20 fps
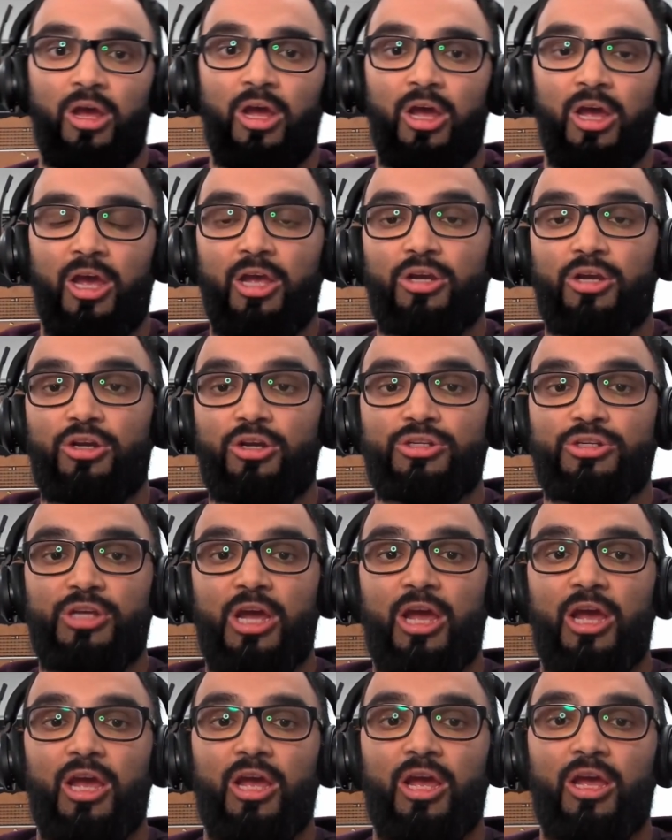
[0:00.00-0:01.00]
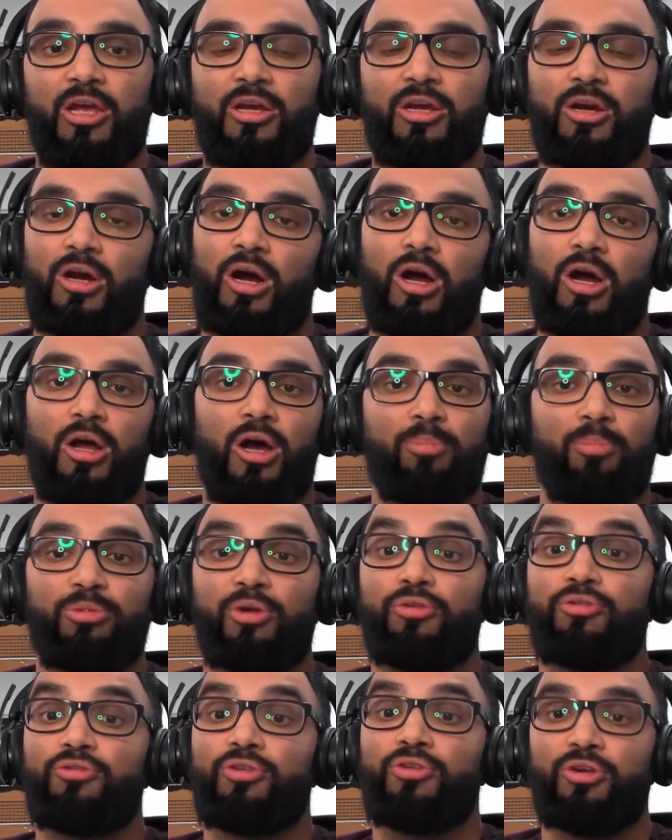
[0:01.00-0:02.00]
It could take up to
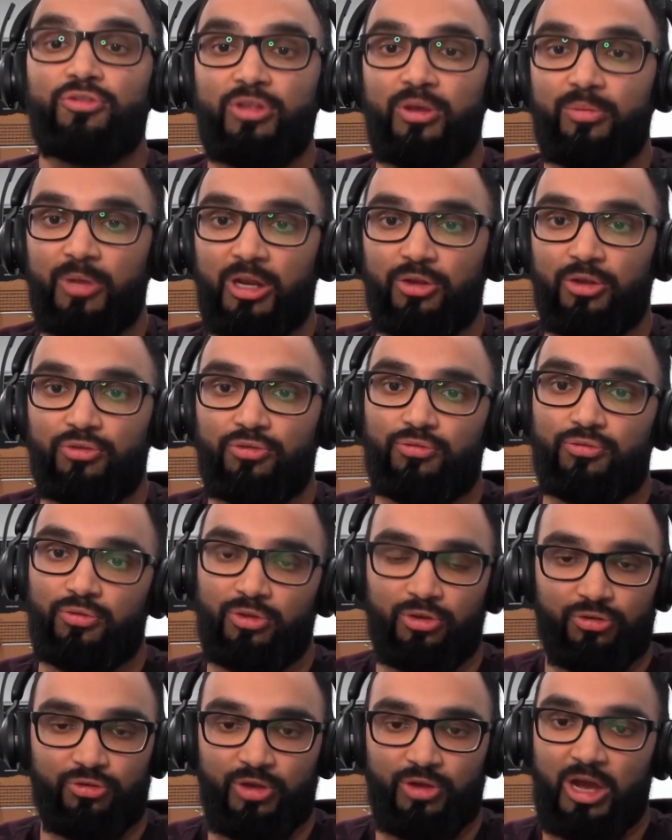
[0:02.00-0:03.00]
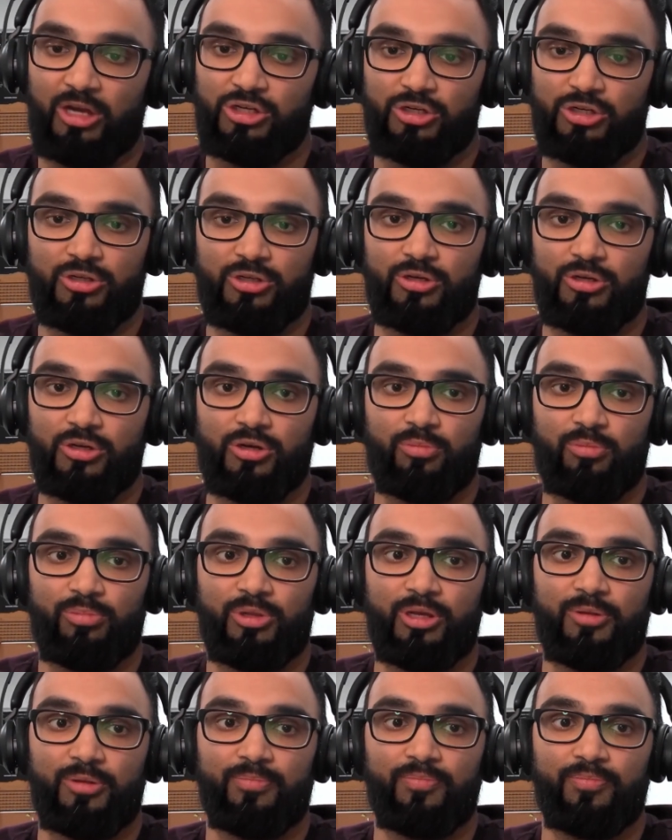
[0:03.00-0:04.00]
60 minutes for this action to complete.